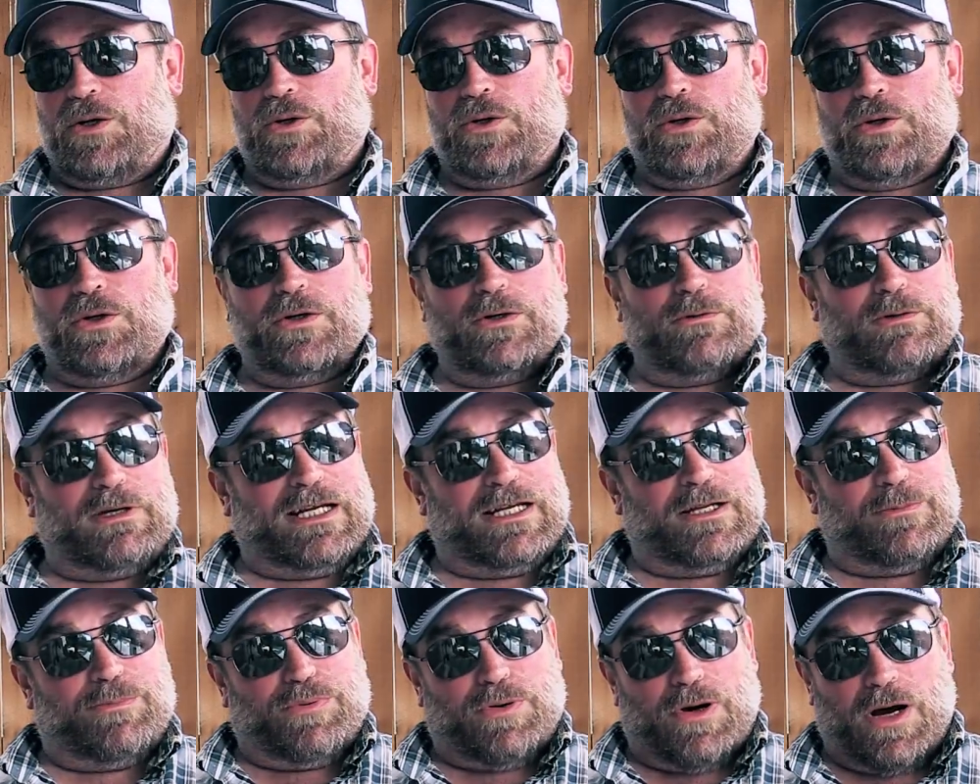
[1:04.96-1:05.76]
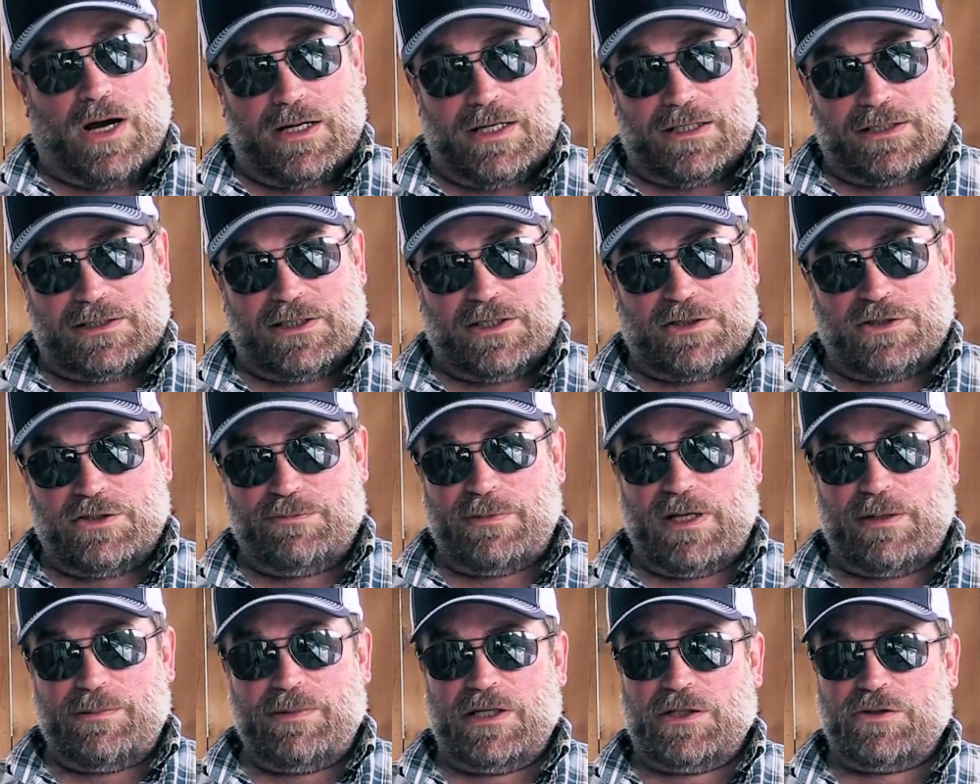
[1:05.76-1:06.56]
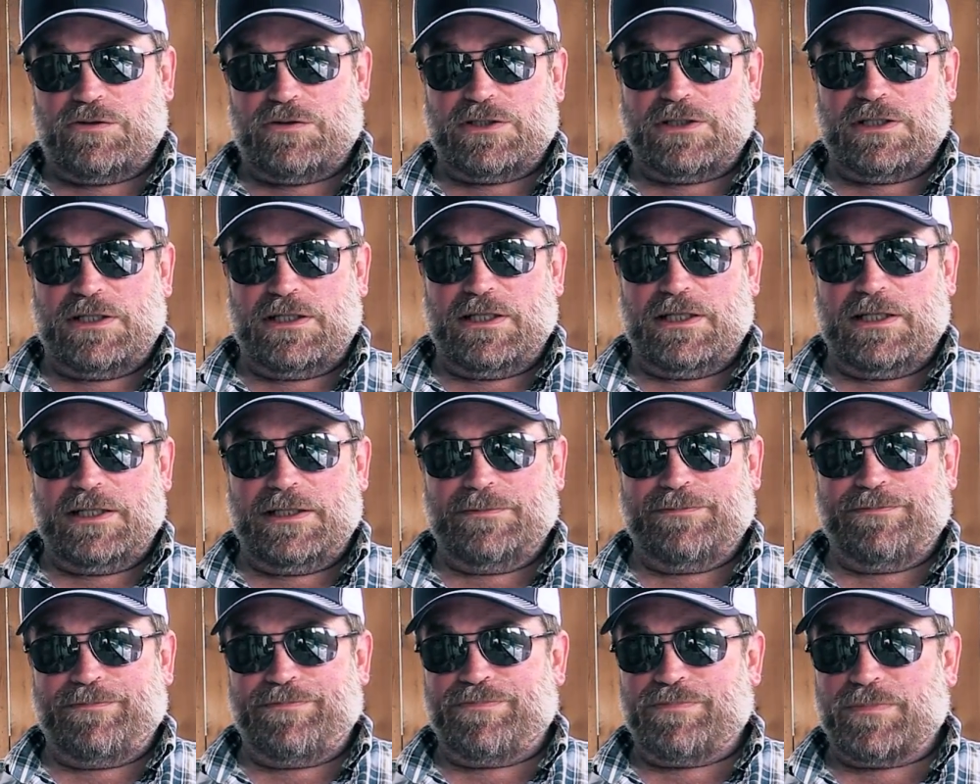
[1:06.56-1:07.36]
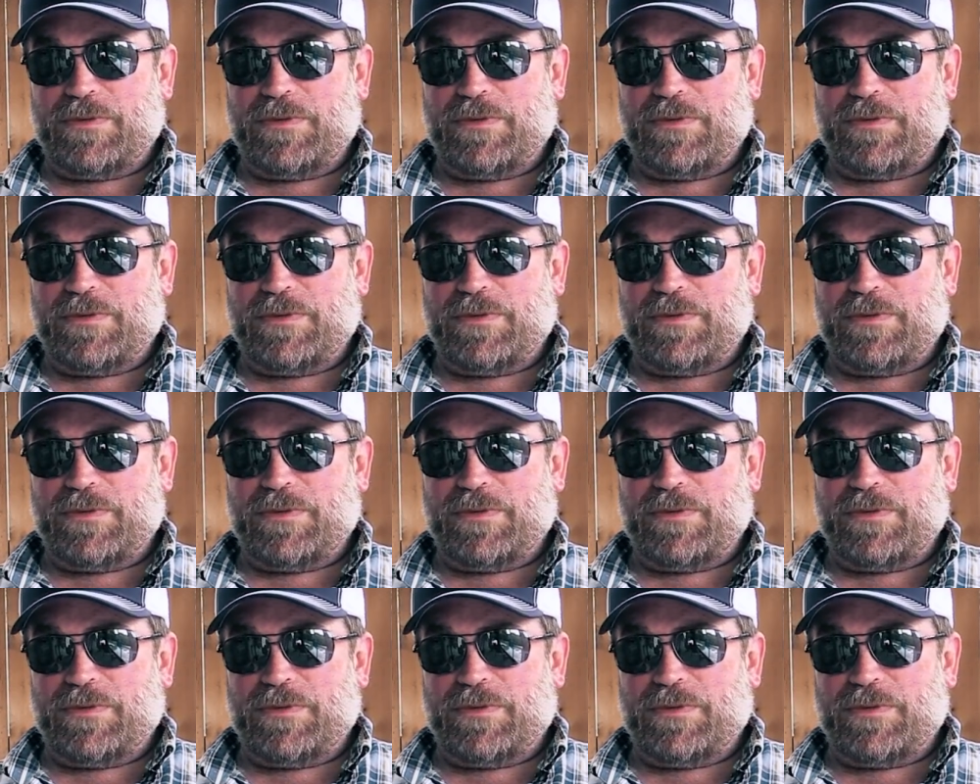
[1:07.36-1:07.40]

or any products that you may be interested in,